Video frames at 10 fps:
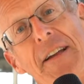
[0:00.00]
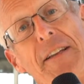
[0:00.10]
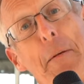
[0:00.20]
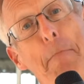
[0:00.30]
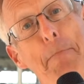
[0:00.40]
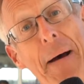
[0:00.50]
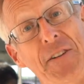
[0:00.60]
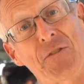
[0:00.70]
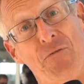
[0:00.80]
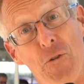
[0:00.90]
is like the
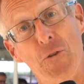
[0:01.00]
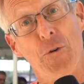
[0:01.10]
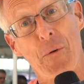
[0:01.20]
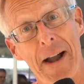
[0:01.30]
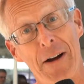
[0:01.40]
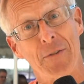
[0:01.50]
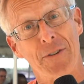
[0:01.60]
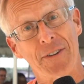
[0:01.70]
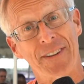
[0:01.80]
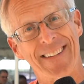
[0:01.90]
best food around.